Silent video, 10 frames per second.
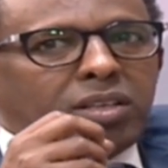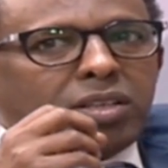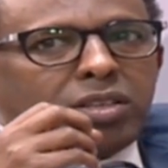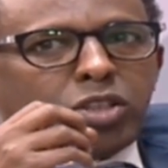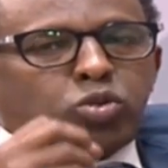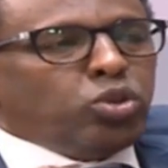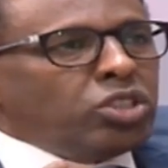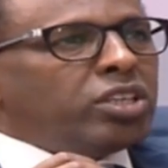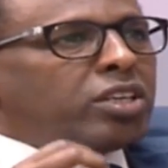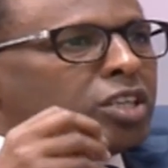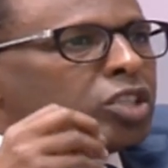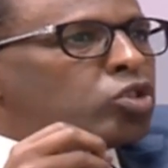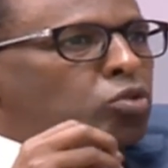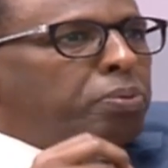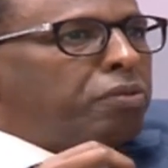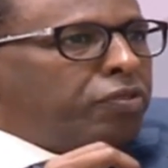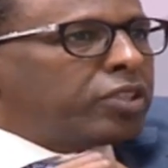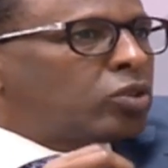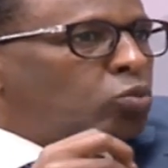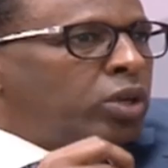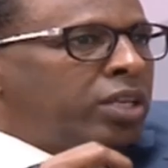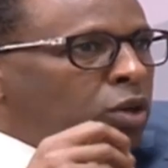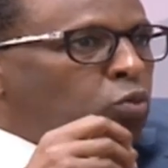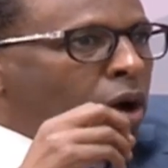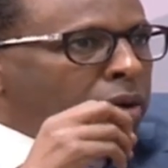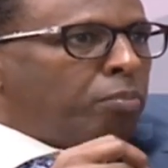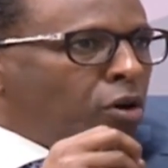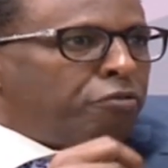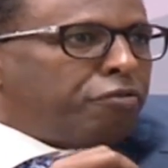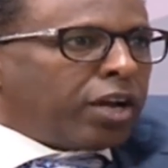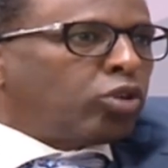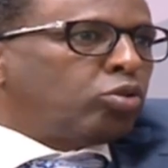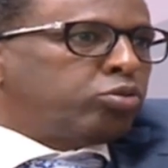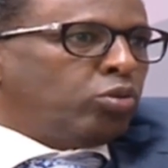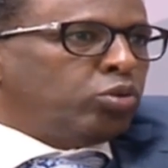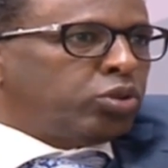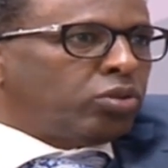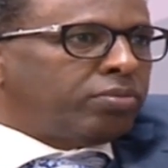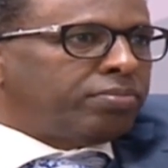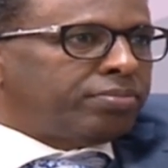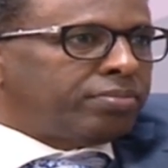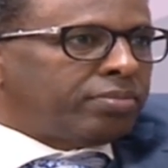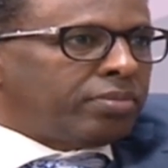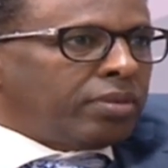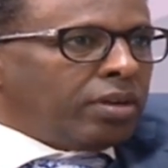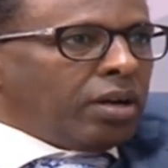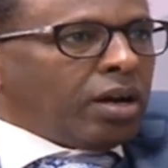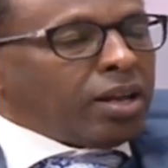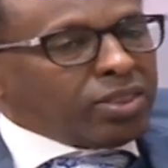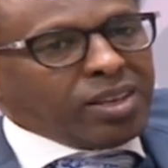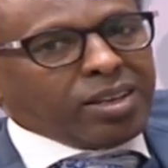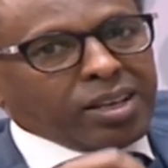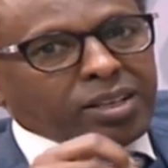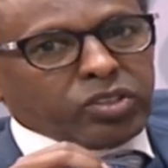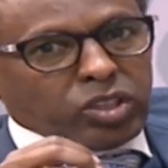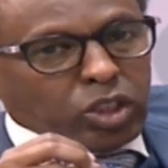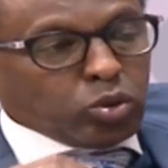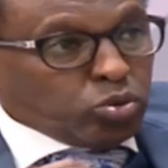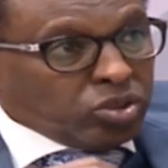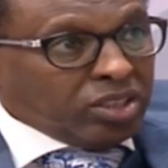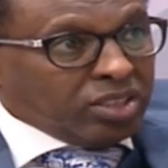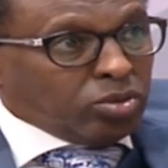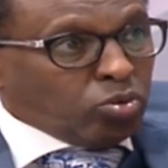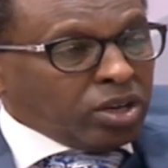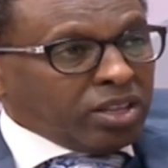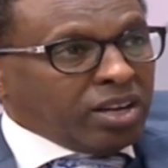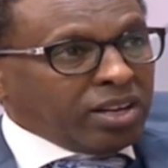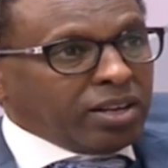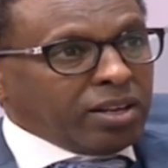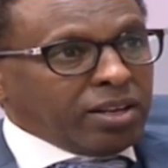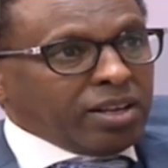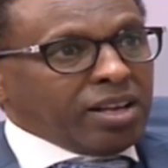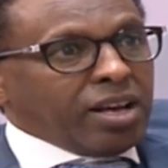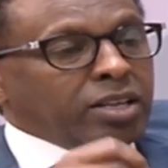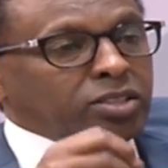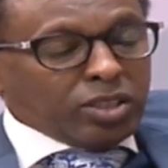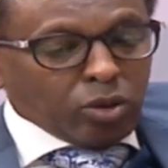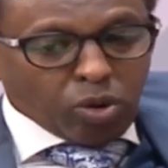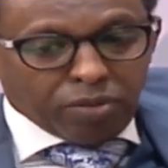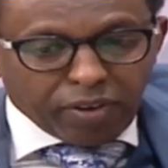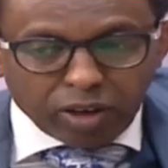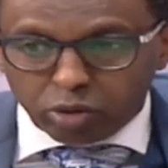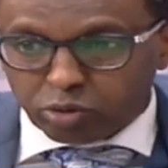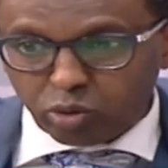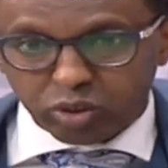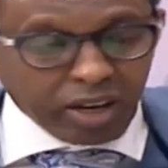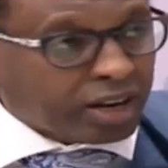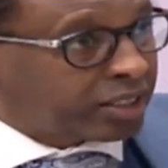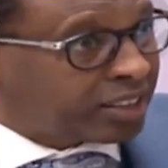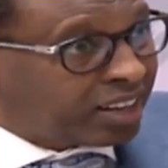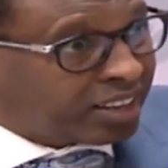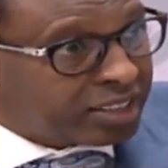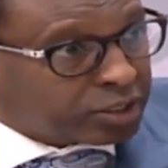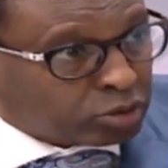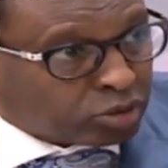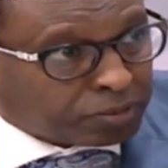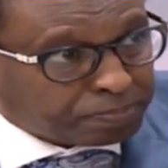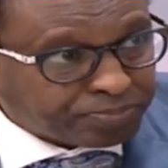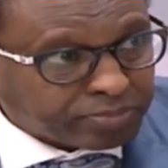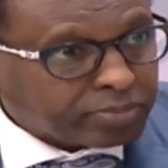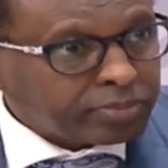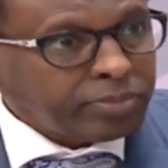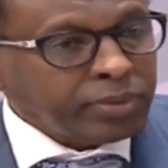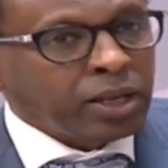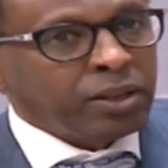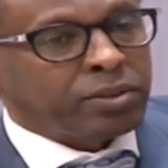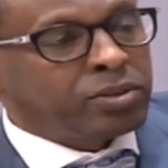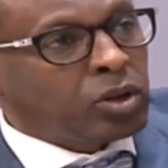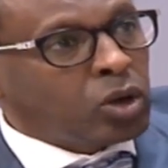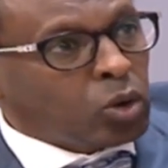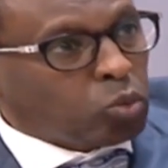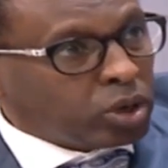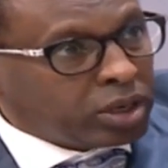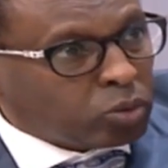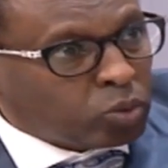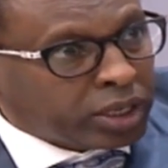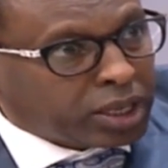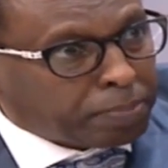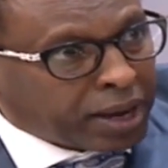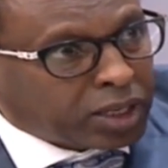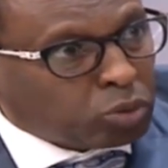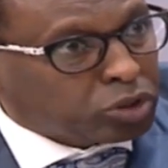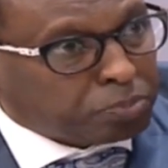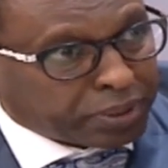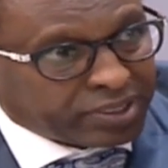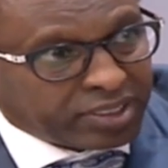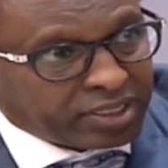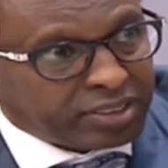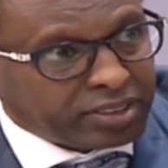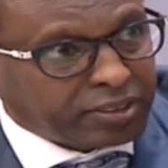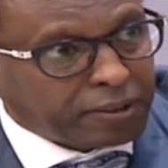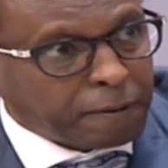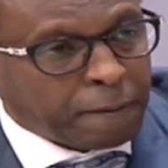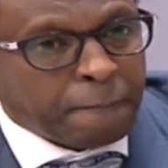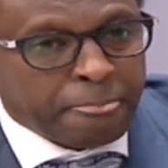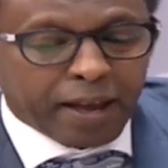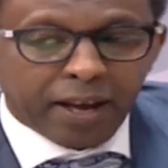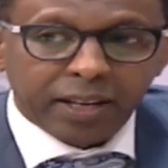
the judiciary needs to be fixed. We need one more final solution, and I think Kenyans need to sit together and see one final solution. And I tell Kenyans, you know, when when Kibaki was president, and he